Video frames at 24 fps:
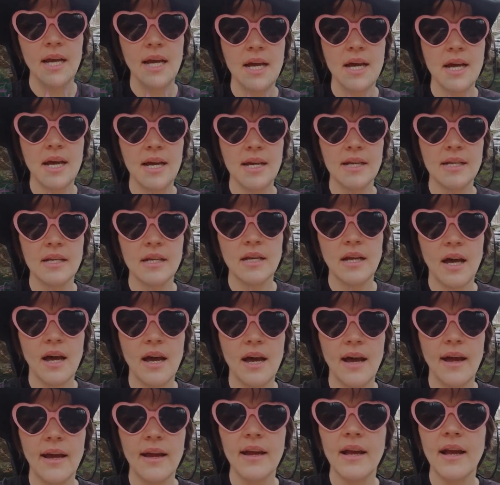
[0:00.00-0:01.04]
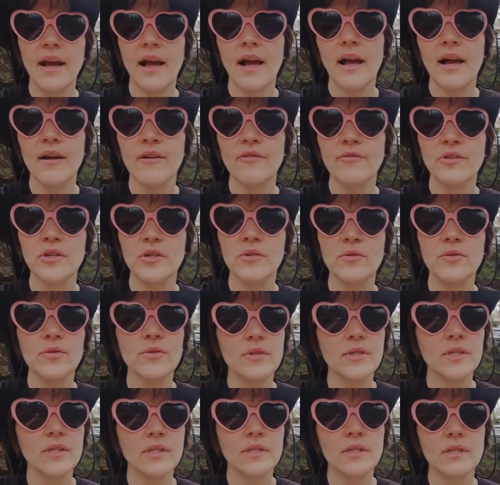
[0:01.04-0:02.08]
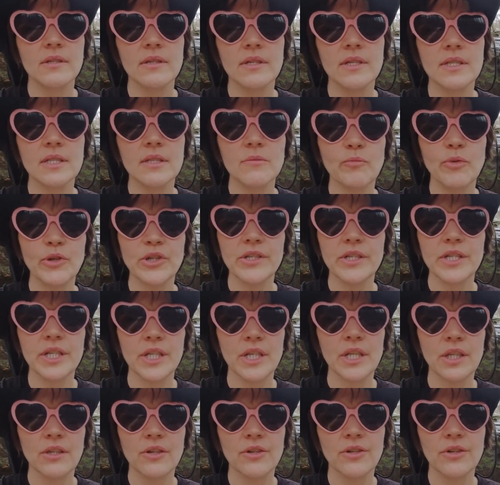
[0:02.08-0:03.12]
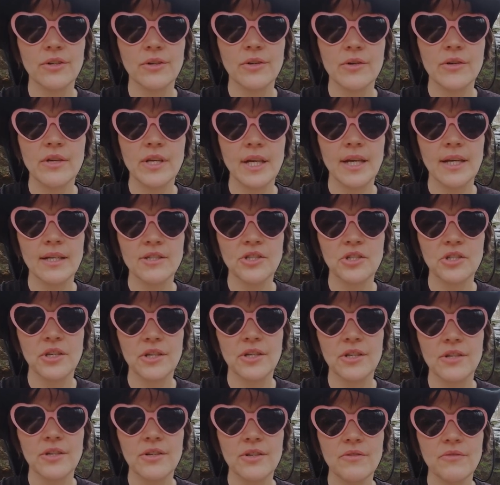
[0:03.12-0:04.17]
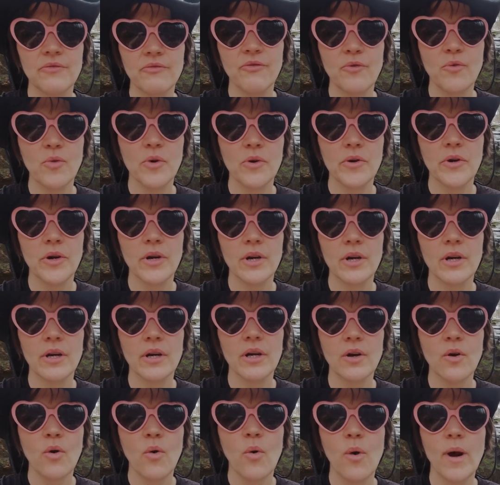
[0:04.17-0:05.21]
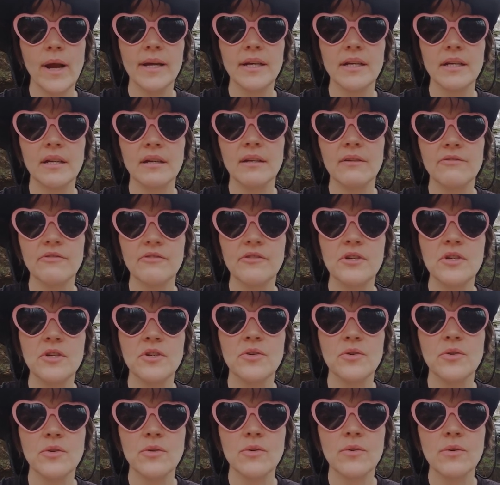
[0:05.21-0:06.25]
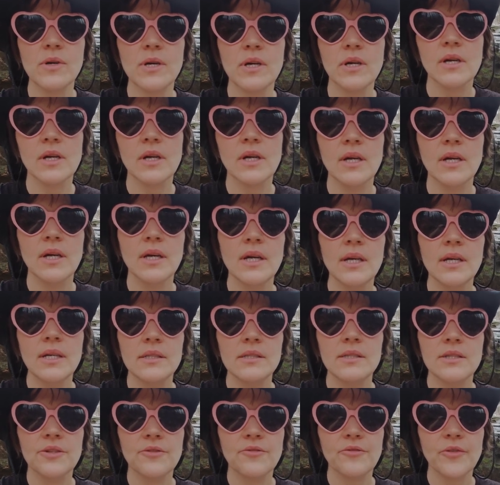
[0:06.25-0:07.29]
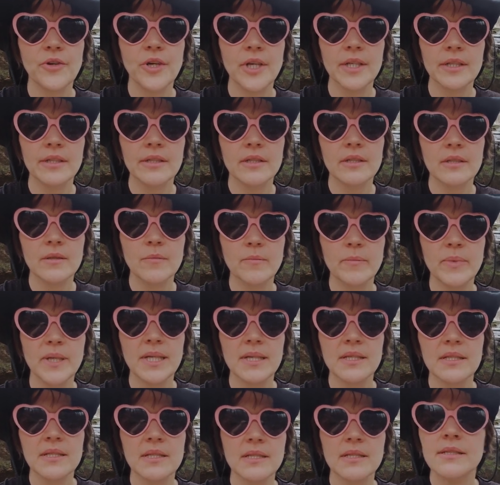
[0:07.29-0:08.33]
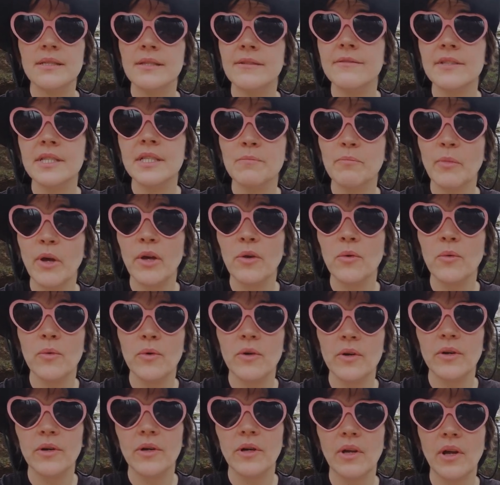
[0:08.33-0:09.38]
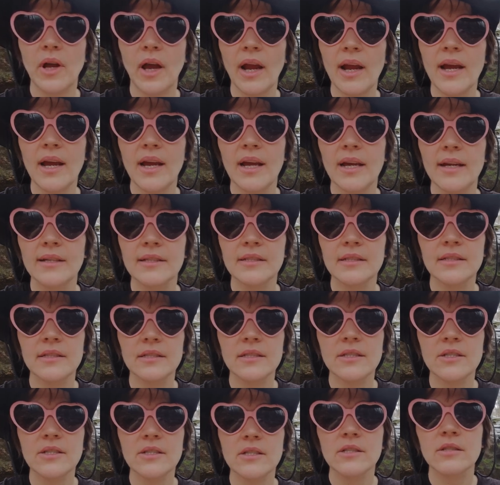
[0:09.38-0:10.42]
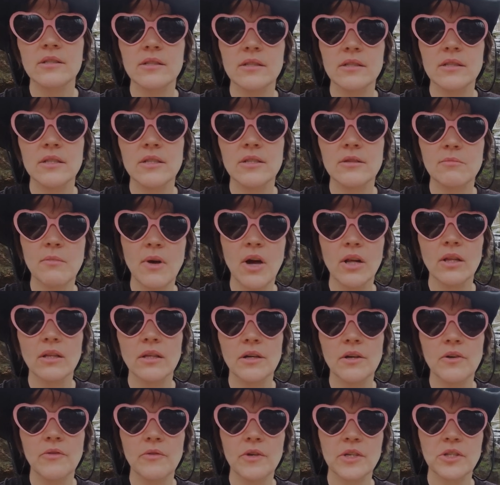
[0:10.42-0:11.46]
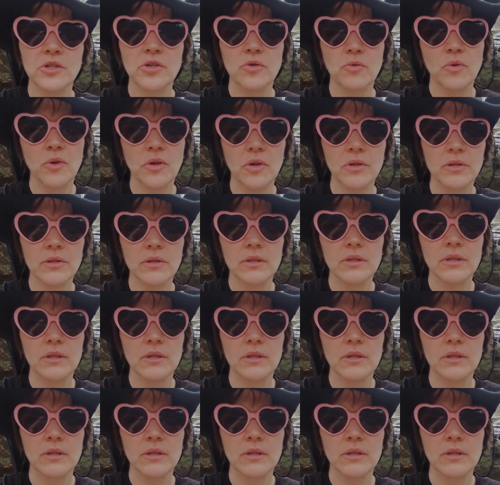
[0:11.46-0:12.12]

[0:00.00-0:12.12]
And I have used this particular location for quite a few different pieces of spell work and smaller ritual.